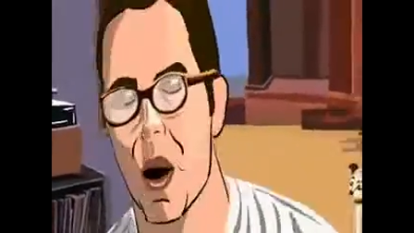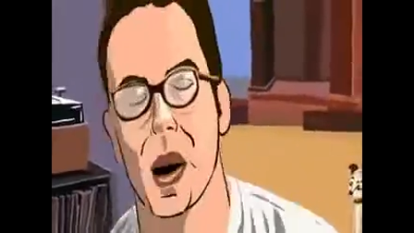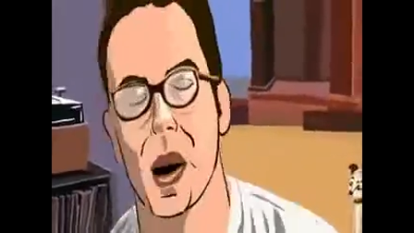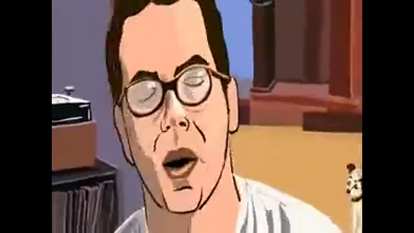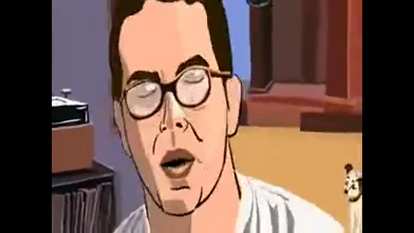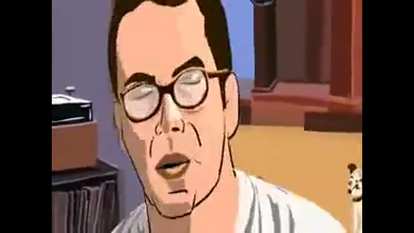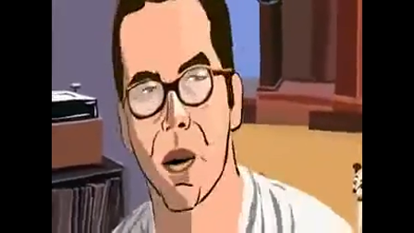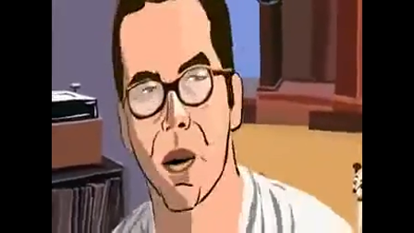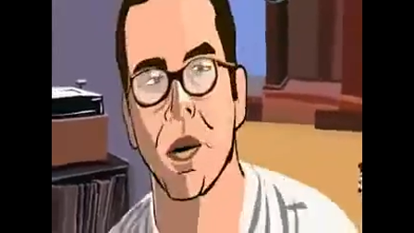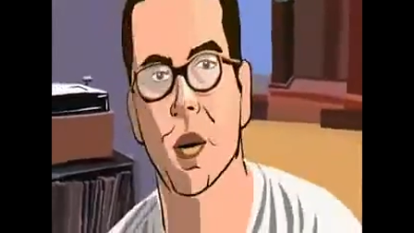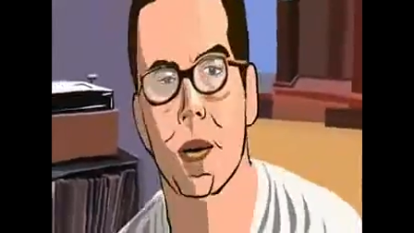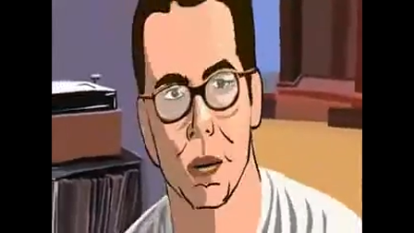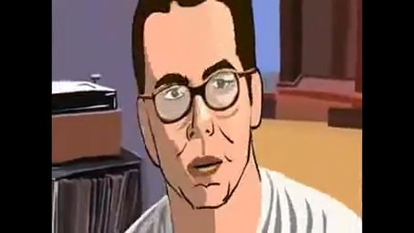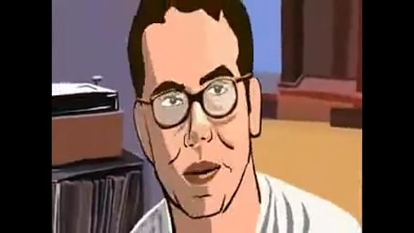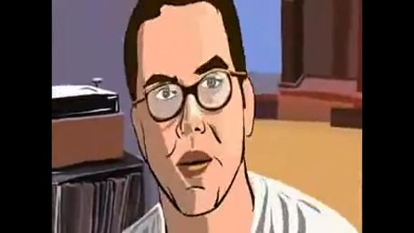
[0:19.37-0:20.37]
if God
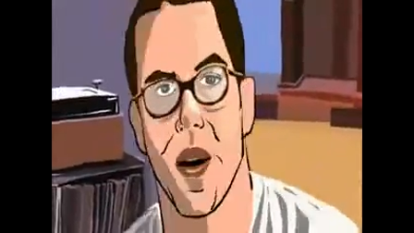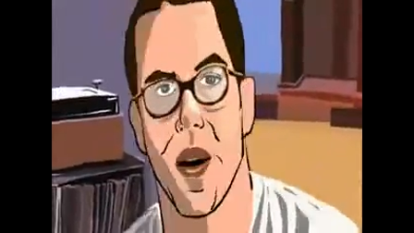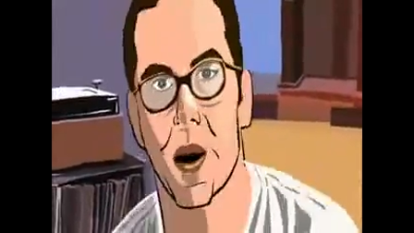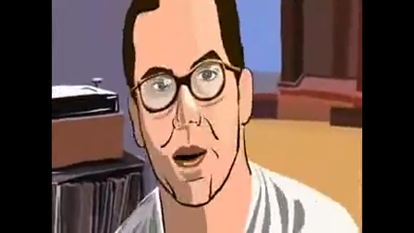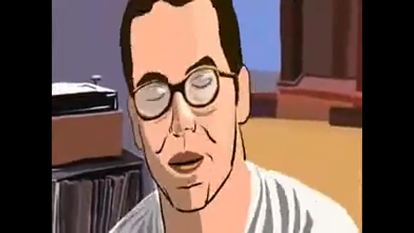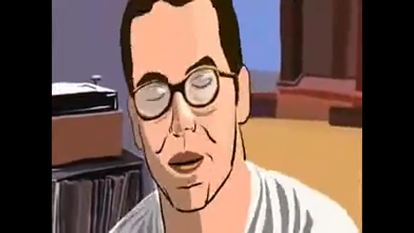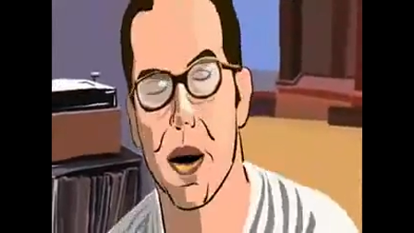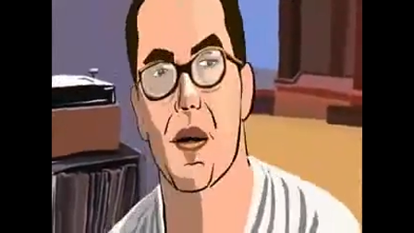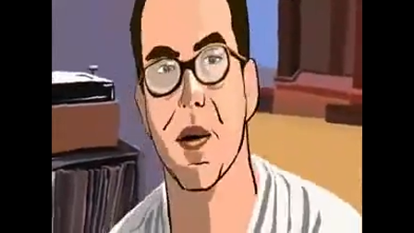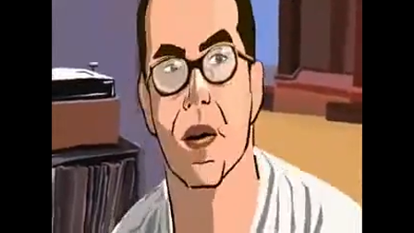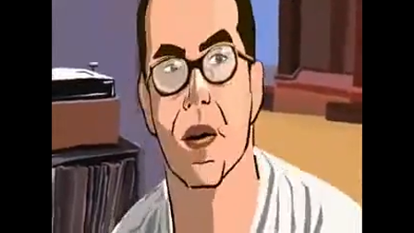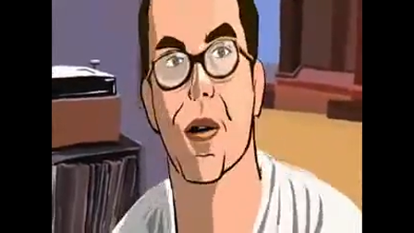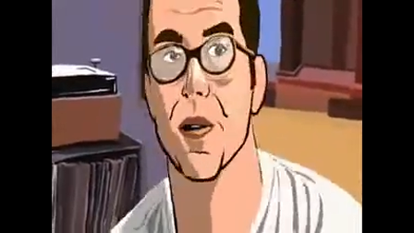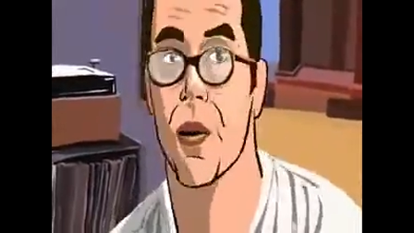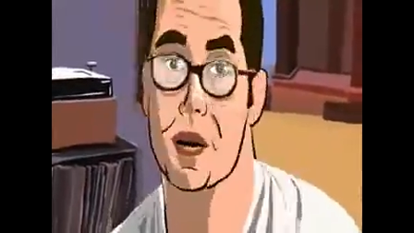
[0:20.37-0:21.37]
already knows in advance
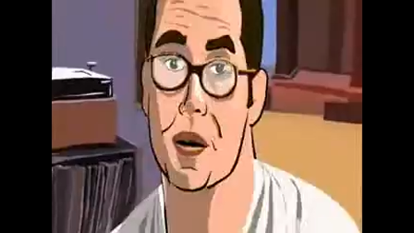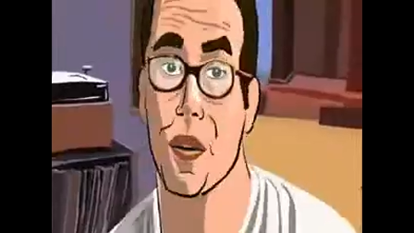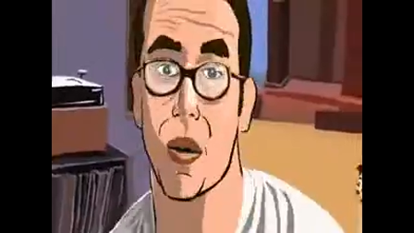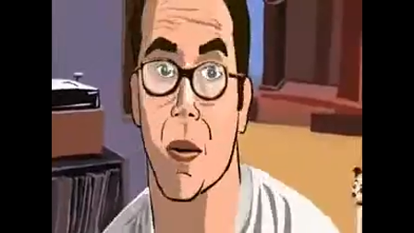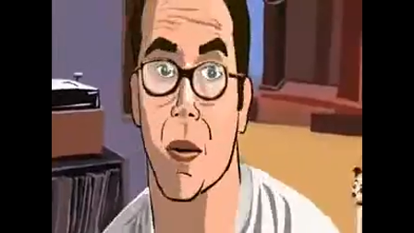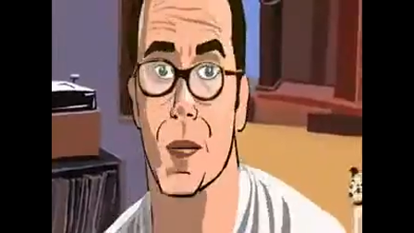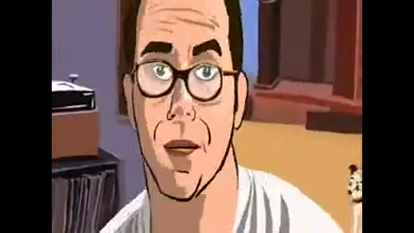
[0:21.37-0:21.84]
everything you're going to